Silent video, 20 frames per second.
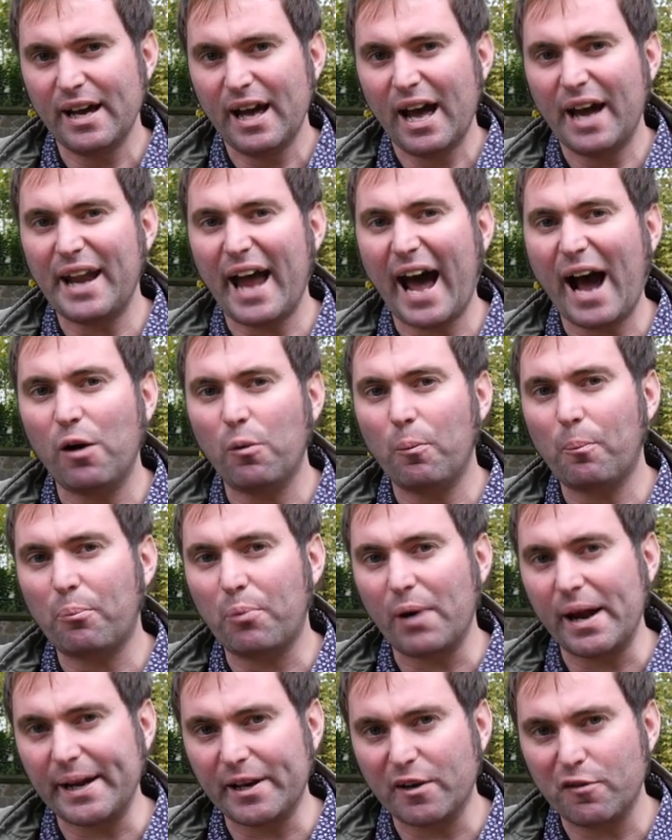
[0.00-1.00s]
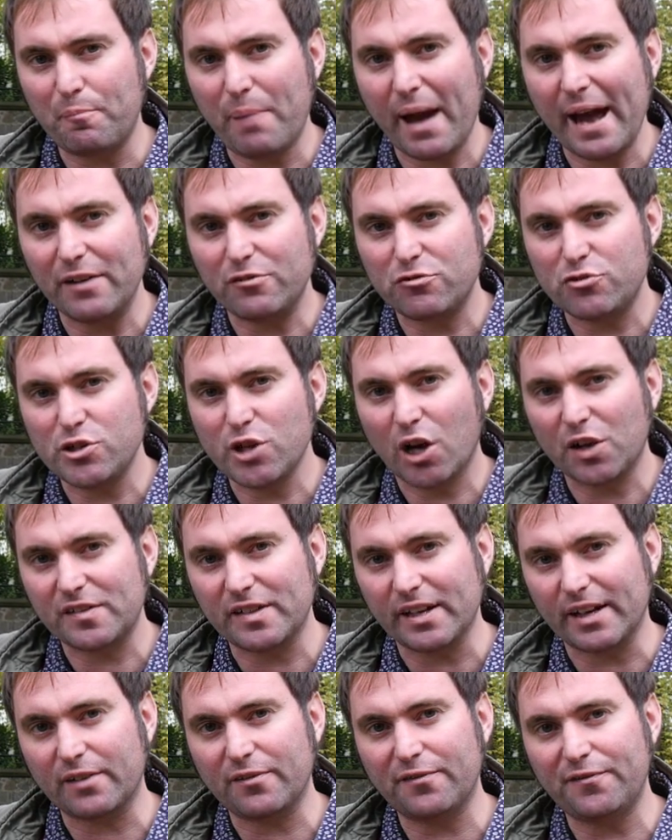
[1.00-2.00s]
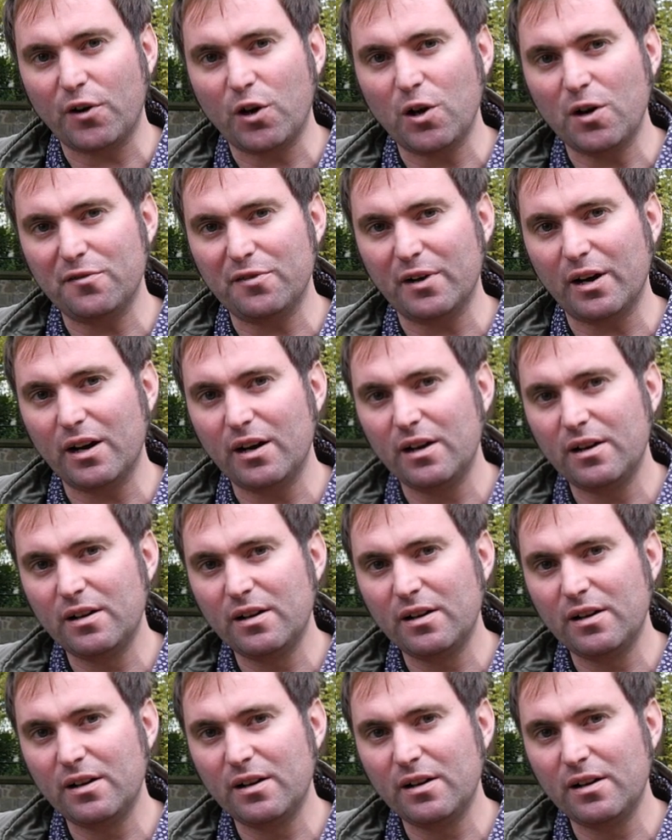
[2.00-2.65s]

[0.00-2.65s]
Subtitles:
an outbreak of patriotic fervour.